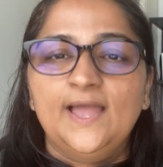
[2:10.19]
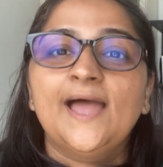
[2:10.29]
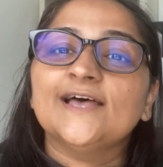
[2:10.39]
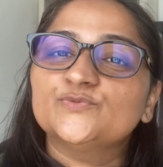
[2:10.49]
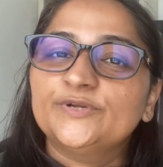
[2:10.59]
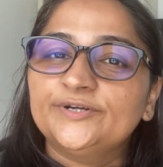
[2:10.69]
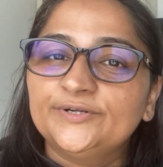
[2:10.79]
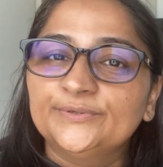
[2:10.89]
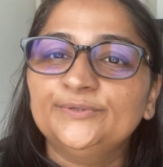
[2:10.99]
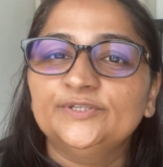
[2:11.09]
As we
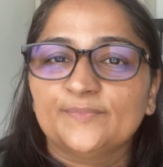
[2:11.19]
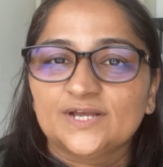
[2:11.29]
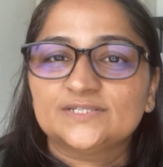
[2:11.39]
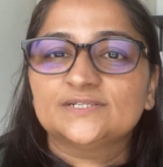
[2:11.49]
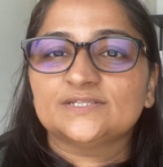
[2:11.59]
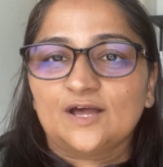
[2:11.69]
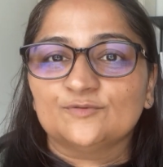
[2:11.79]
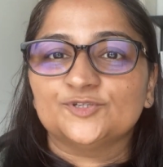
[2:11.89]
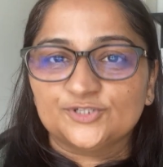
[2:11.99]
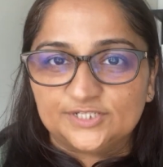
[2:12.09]
return to the master's
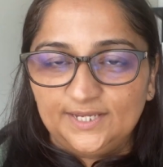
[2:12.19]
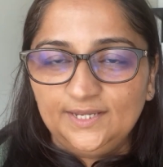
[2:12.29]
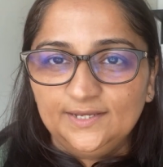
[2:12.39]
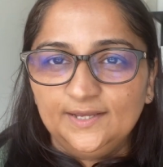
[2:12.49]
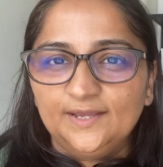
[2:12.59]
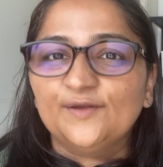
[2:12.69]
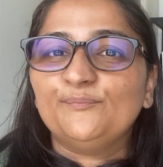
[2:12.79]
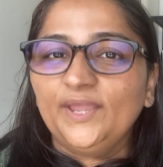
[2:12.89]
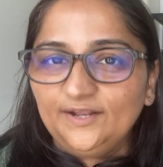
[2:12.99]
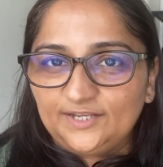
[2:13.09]
house today,
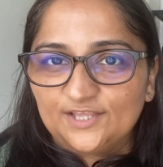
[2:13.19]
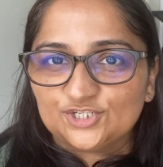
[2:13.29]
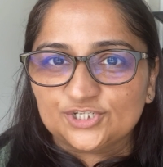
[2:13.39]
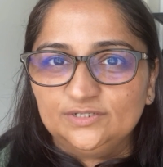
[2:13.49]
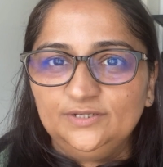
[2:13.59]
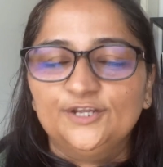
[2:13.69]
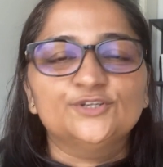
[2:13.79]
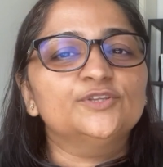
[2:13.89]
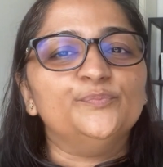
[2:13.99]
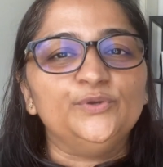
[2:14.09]
pay attention to
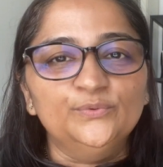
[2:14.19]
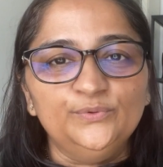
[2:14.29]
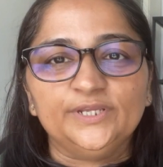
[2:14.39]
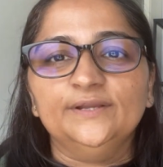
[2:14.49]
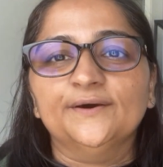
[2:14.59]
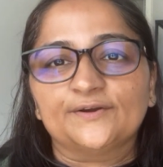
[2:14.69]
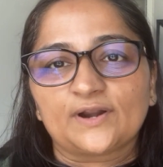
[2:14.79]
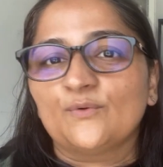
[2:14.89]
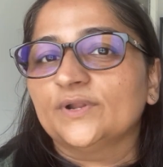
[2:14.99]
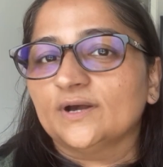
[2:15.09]
the beauty
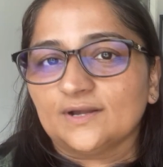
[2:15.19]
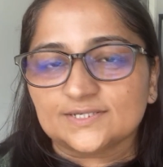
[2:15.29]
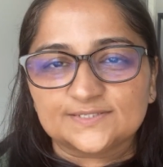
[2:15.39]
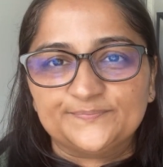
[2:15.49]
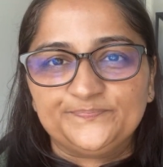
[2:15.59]
around us.